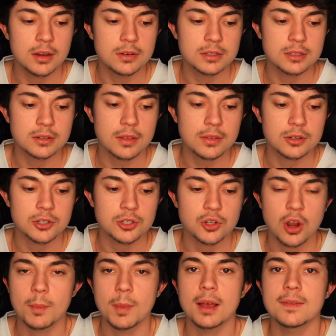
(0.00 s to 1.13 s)
Here's another
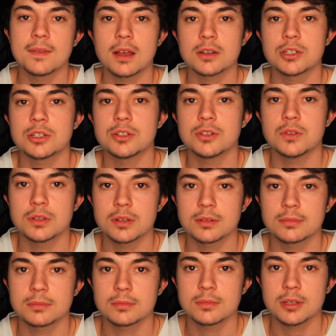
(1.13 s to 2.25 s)
straw man that she's
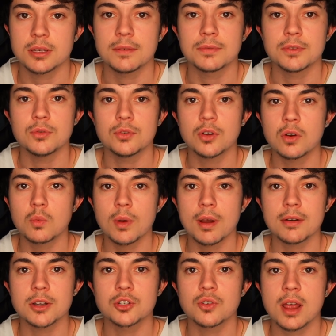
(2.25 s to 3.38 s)
using. If you don't
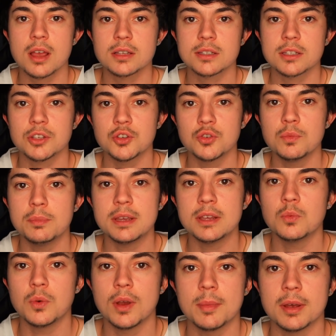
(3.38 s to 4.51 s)
wear a dress, you
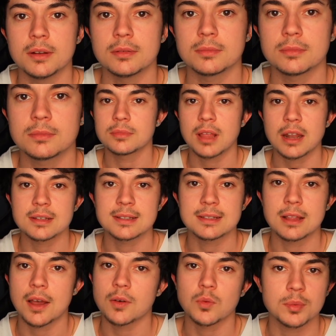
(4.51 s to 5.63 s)
beat women. That is
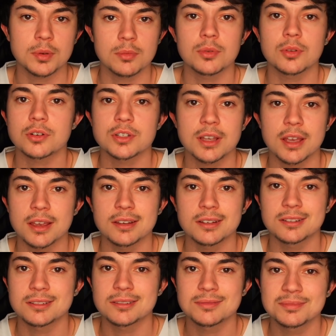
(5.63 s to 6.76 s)
not what people are saying.